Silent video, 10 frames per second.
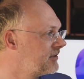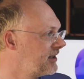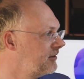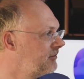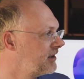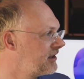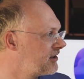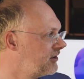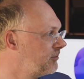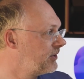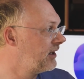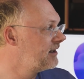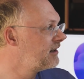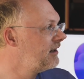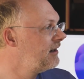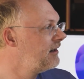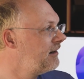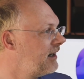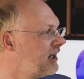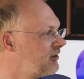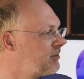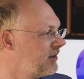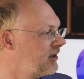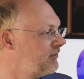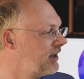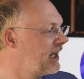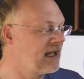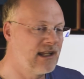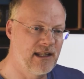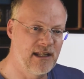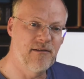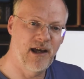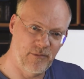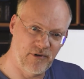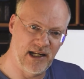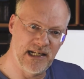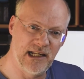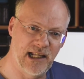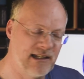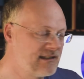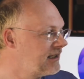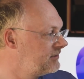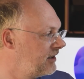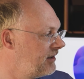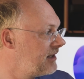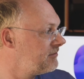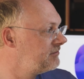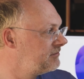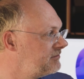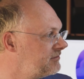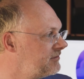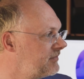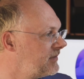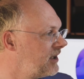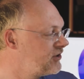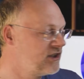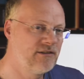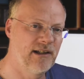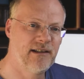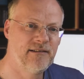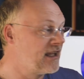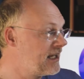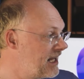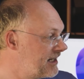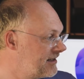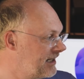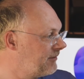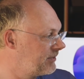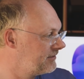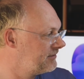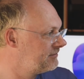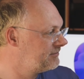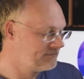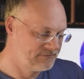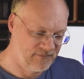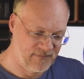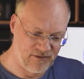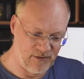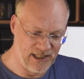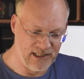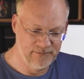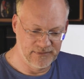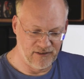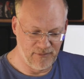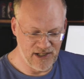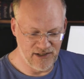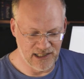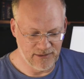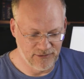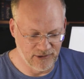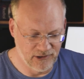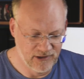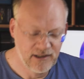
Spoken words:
so at such a good price, I would have probably gone for that and then upgraded later. So yeah, Arturia. So the next step for me, and I've mentioned this before,